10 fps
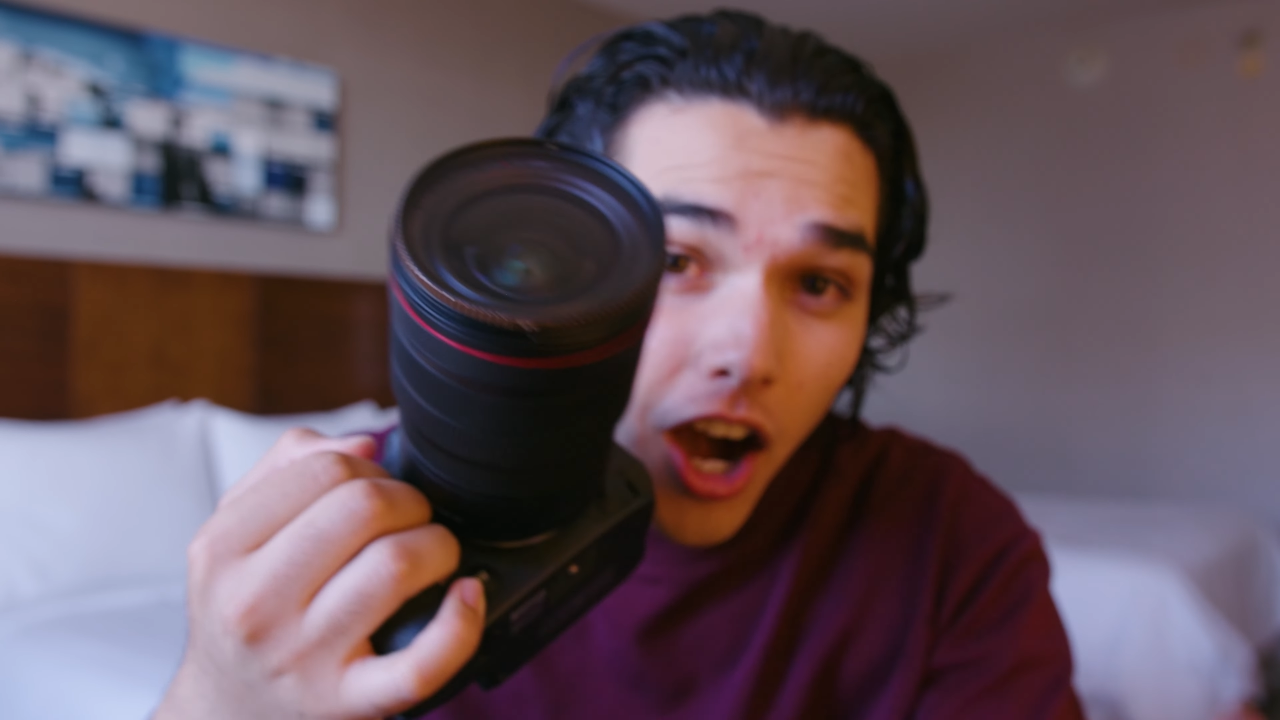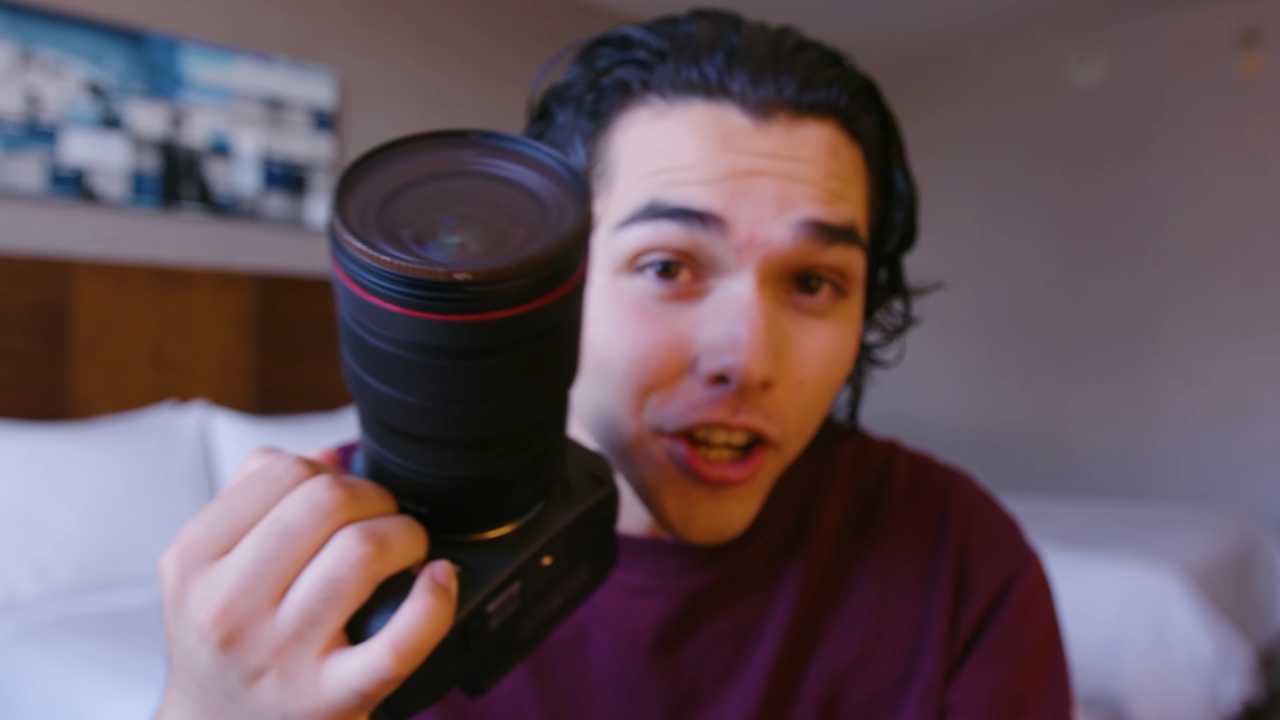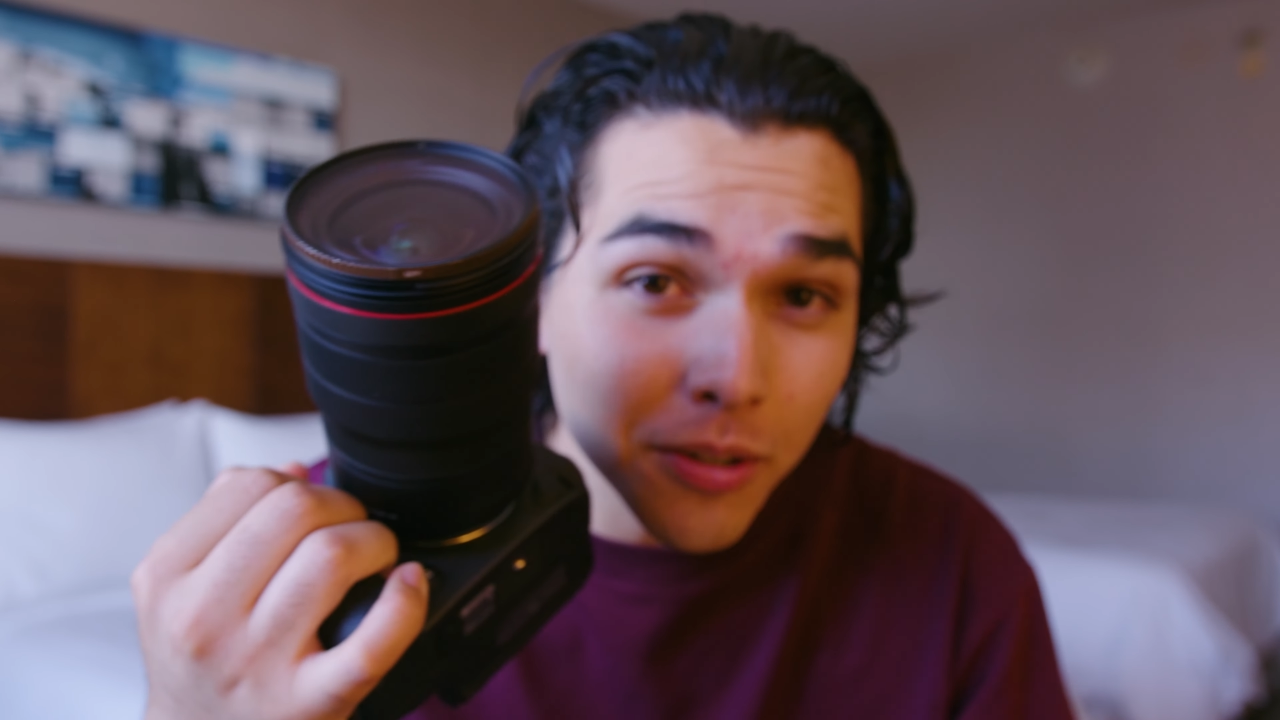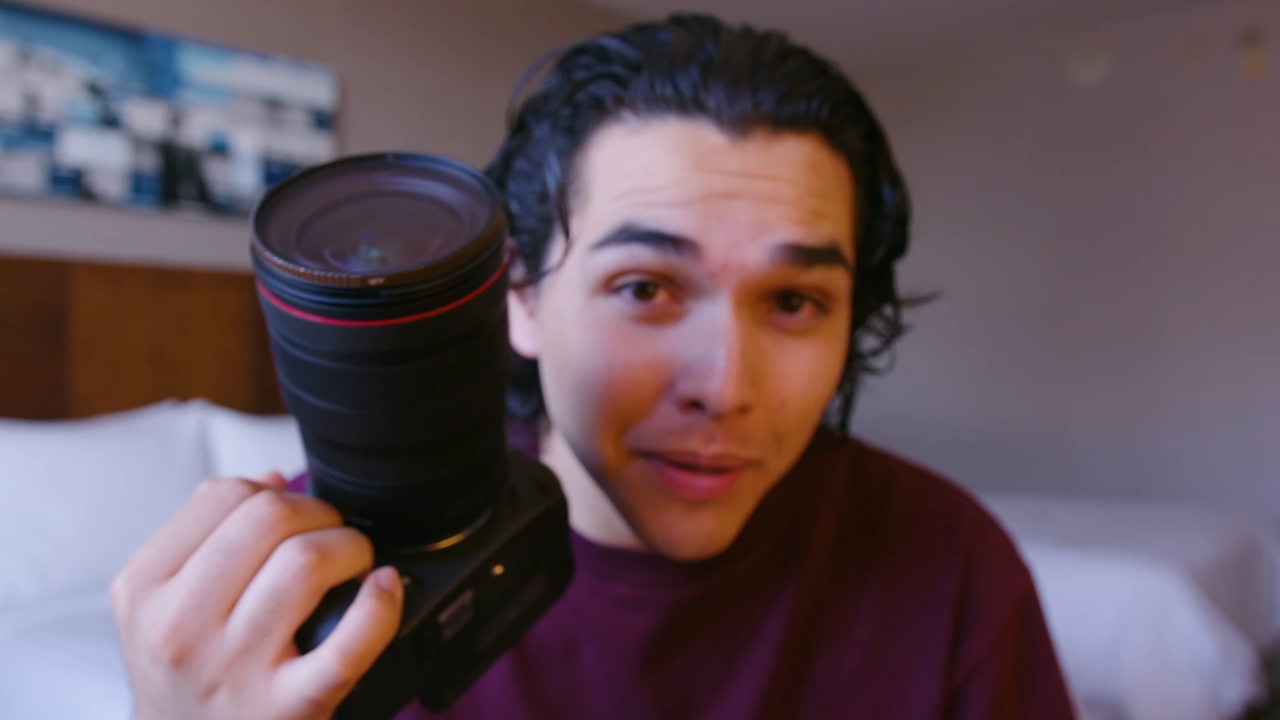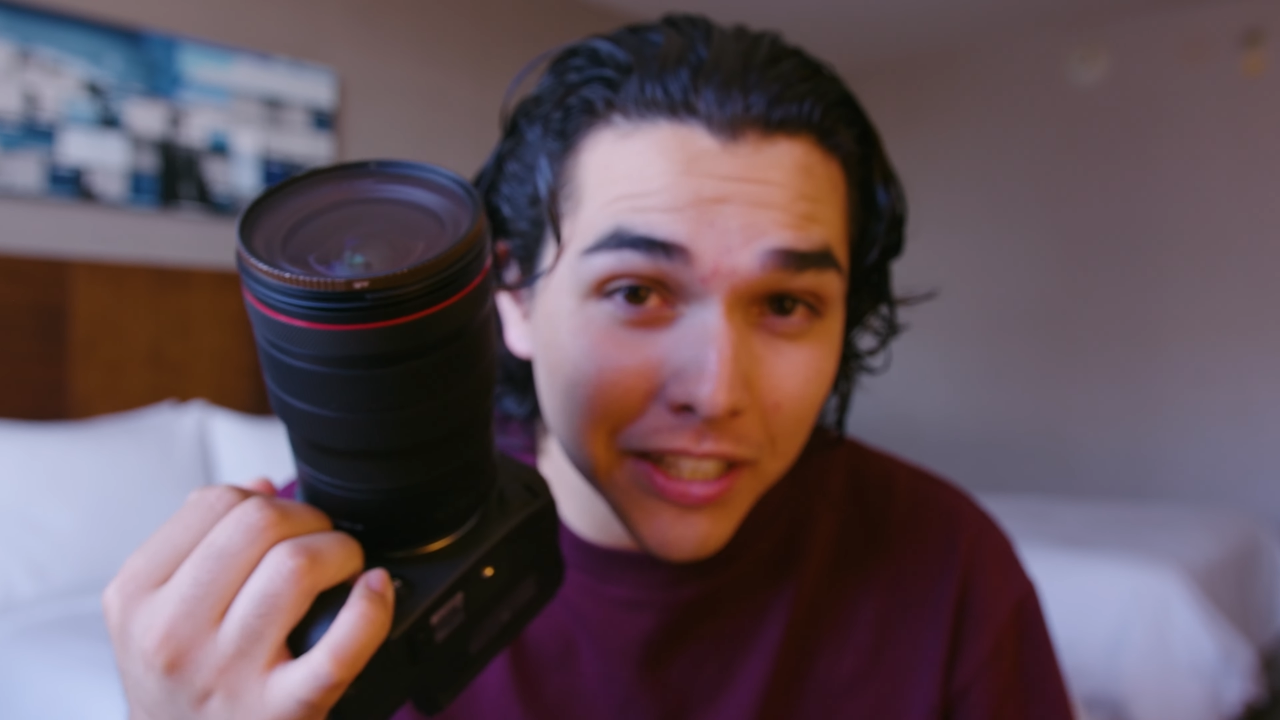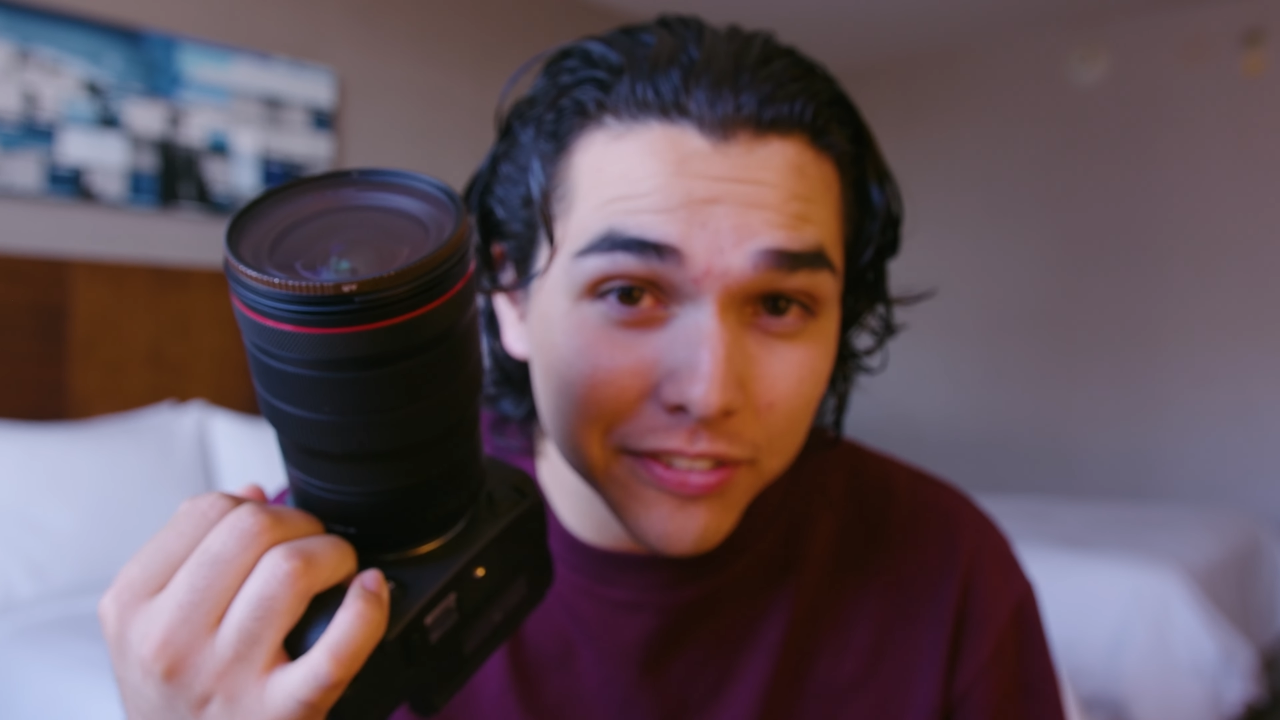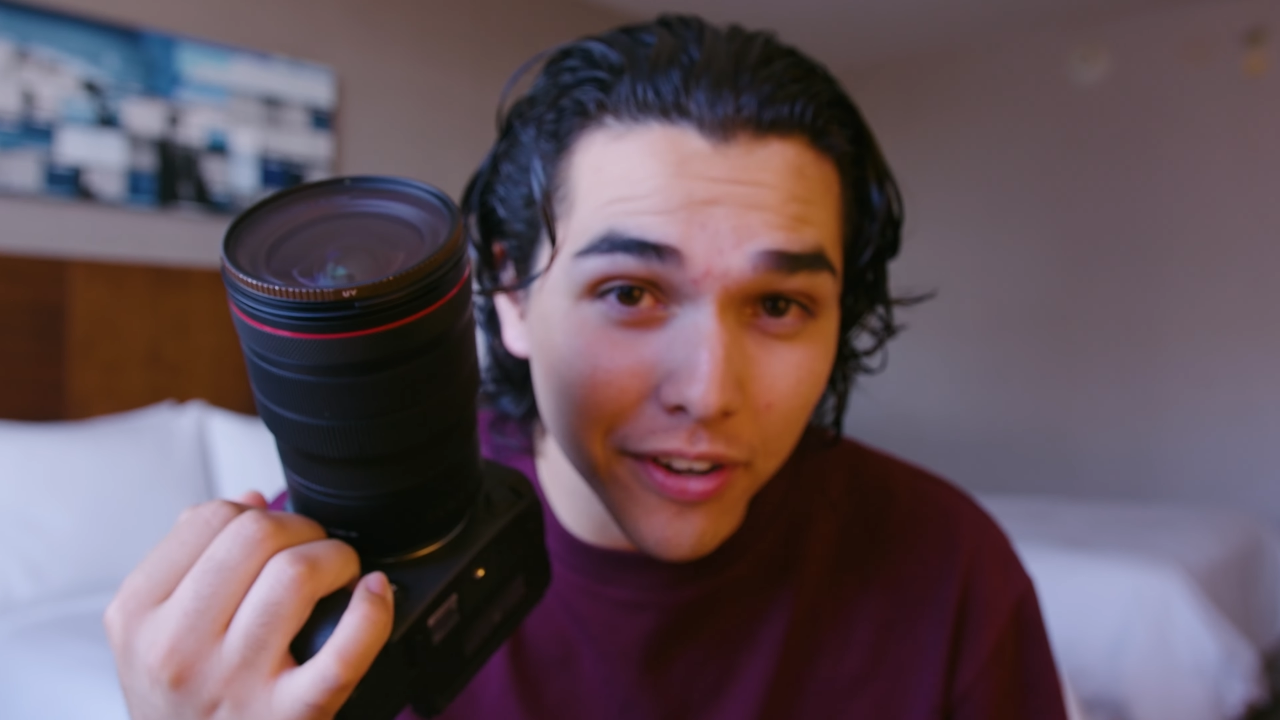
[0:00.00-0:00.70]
are your best